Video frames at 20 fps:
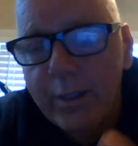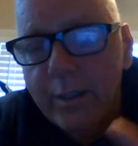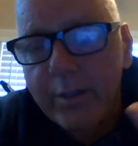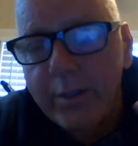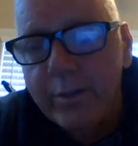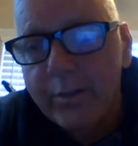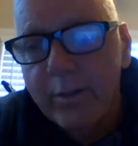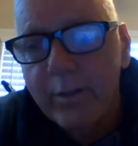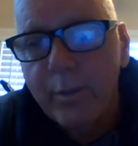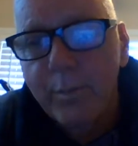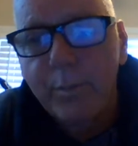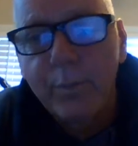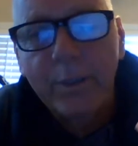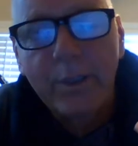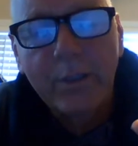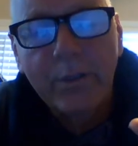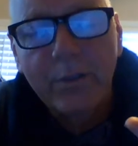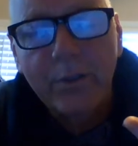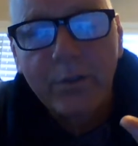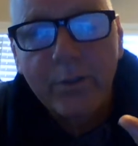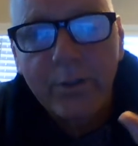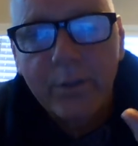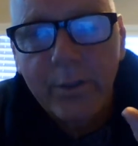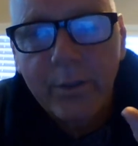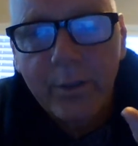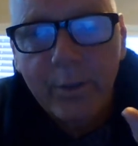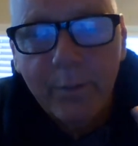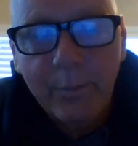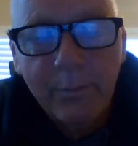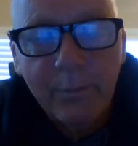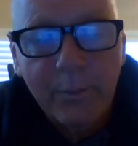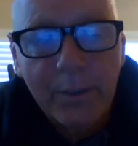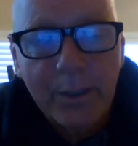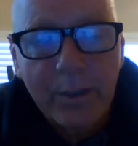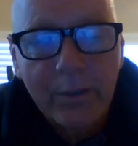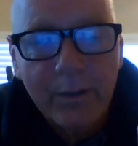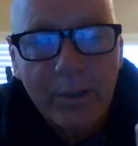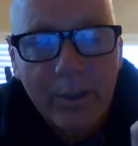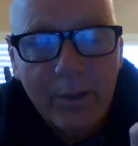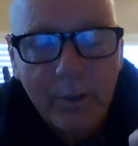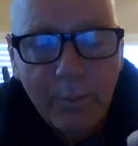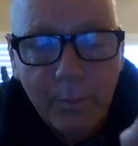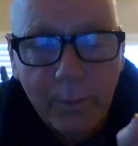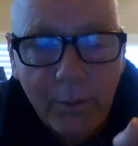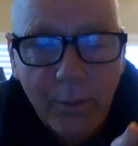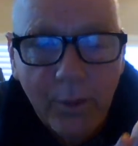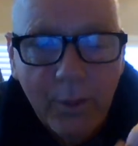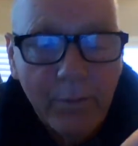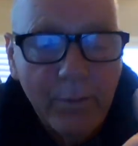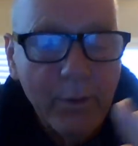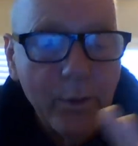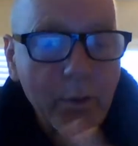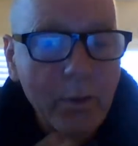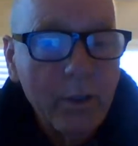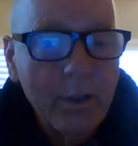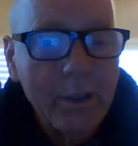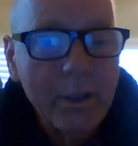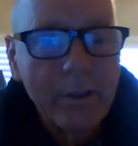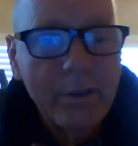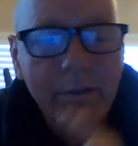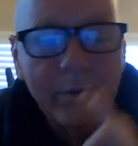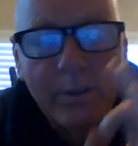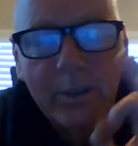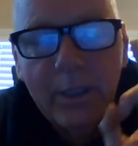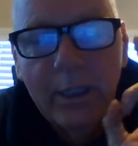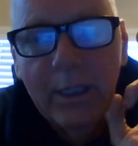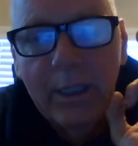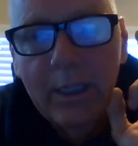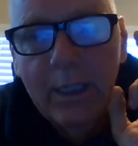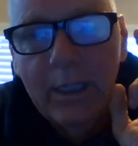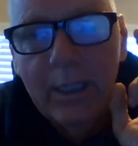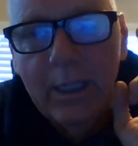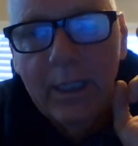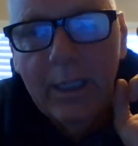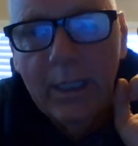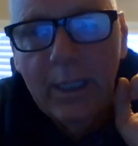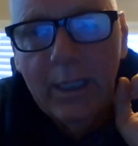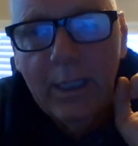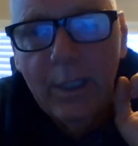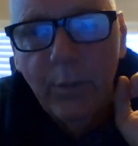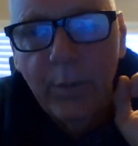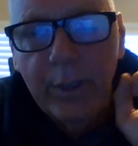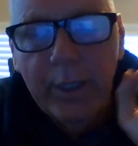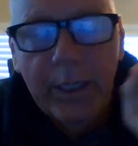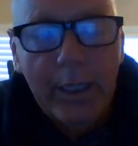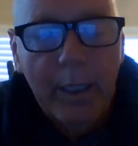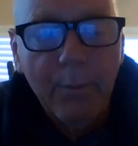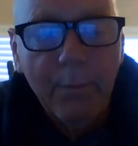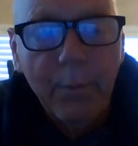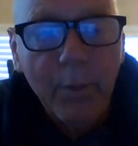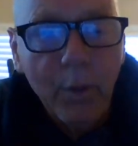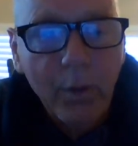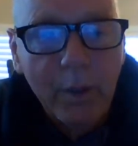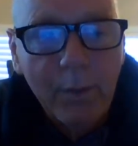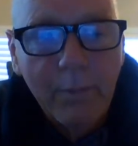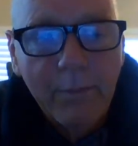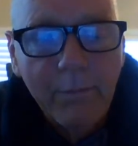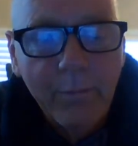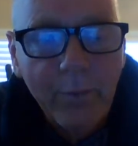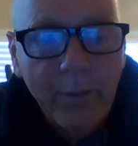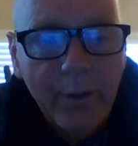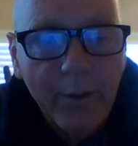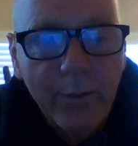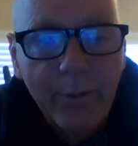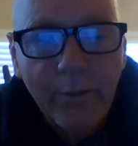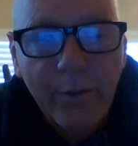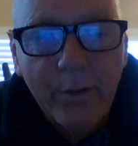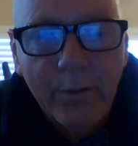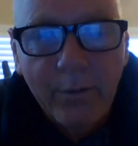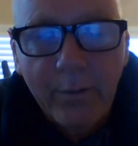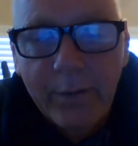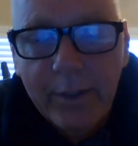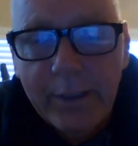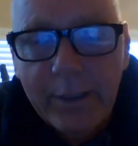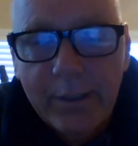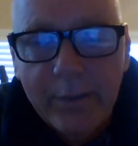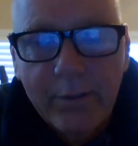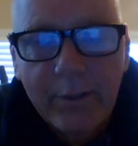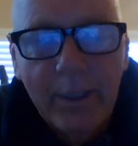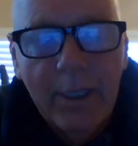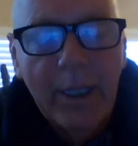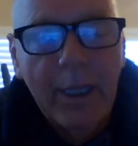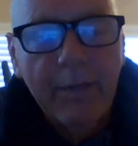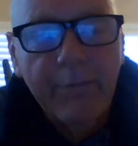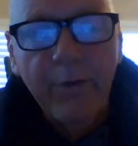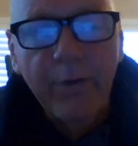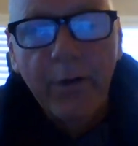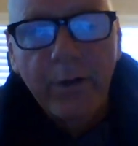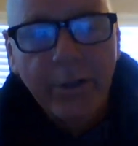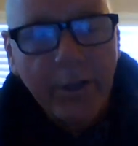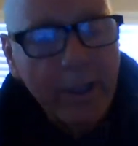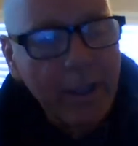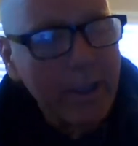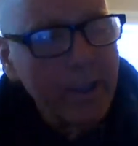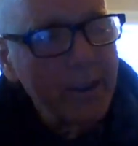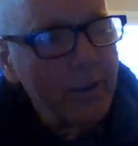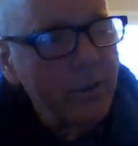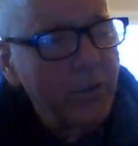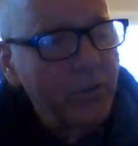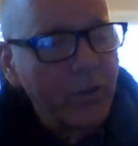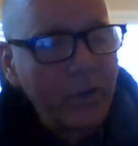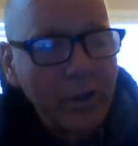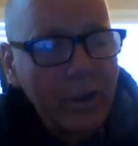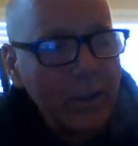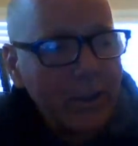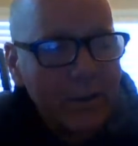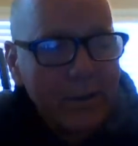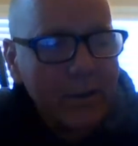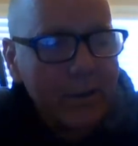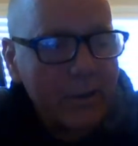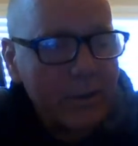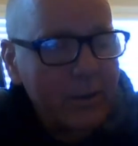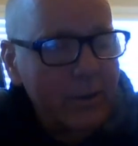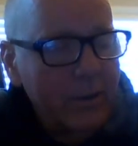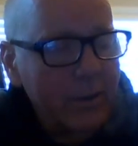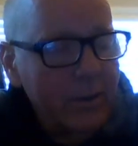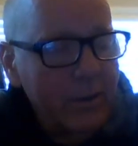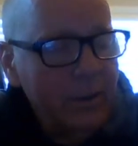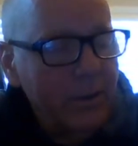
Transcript: of these other preachers, or, because that's the beauty of the cross. You come boldly before the throne of grace. If all you got is Jesus